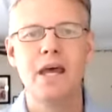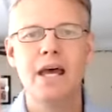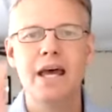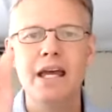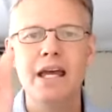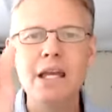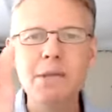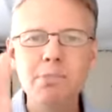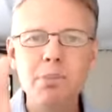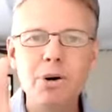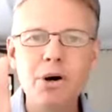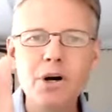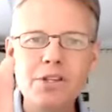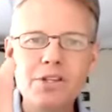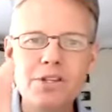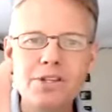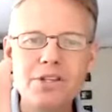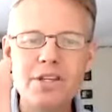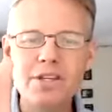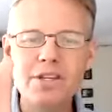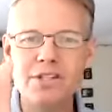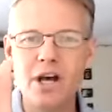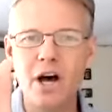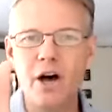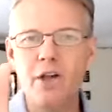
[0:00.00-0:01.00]
he puts
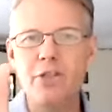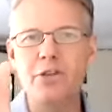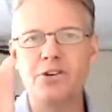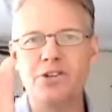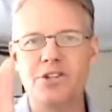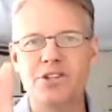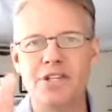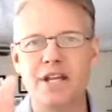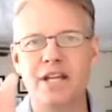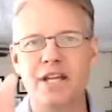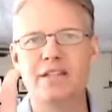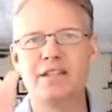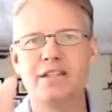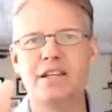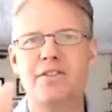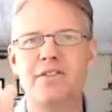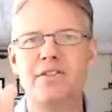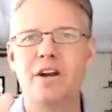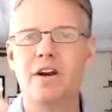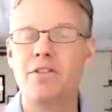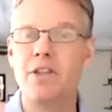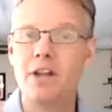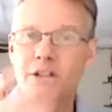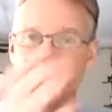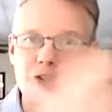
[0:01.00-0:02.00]
this other sentence in
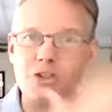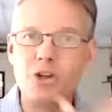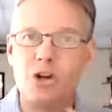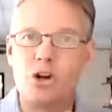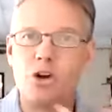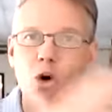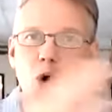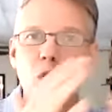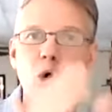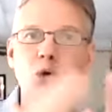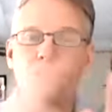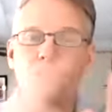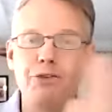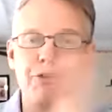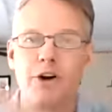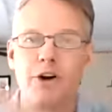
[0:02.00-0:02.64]
there that's the gold for